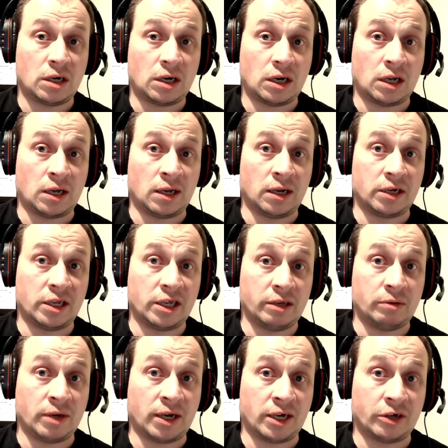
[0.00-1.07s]
and he
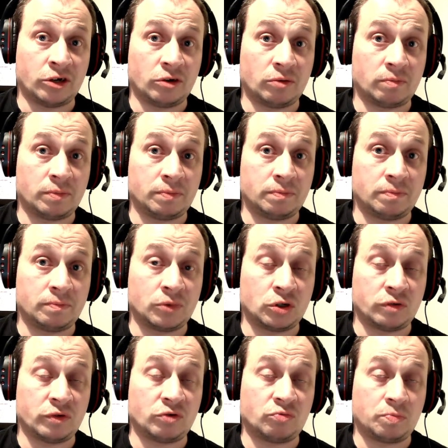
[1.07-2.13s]
had, because of
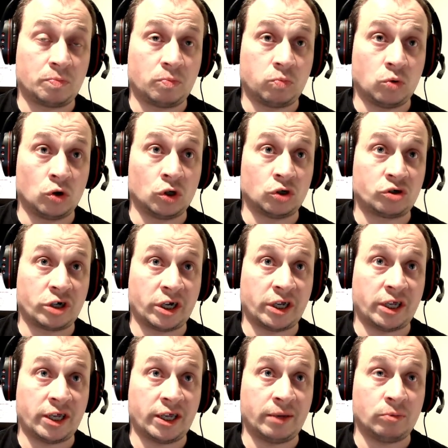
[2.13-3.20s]
his Warlord trait,
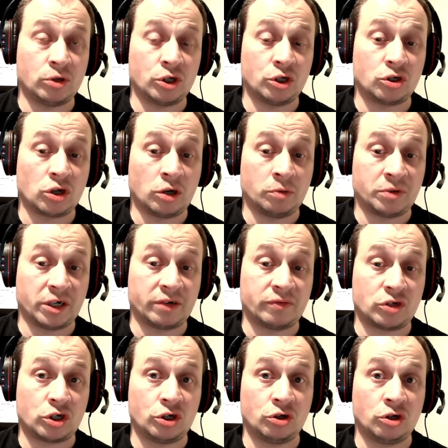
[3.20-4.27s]
he was objective
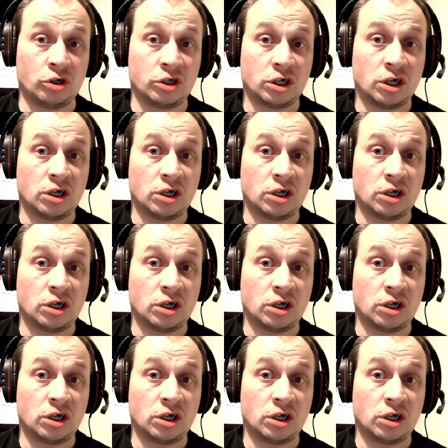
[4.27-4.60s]
secured.